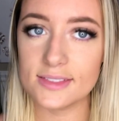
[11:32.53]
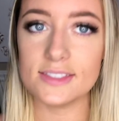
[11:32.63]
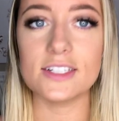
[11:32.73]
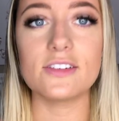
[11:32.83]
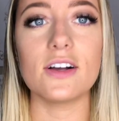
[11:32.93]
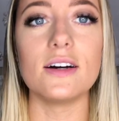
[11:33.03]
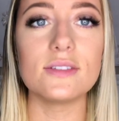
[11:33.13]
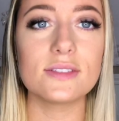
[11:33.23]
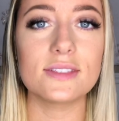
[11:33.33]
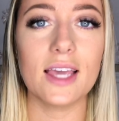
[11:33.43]
you're
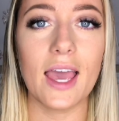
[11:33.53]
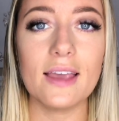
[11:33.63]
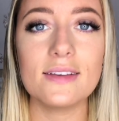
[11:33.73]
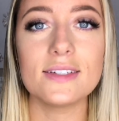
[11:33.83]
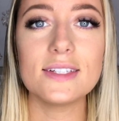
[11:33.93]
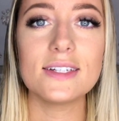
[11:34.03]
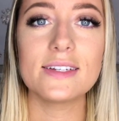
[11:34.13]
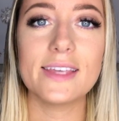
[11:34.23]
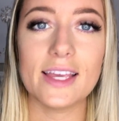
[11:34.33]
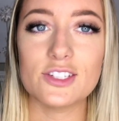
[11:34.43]
gross, okay?
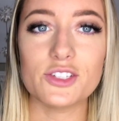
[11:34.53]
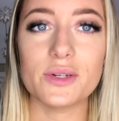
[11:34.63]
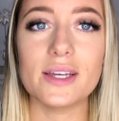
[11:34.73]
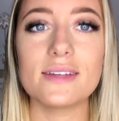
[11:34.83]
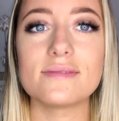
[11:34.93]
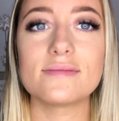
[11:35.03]
Can't do it.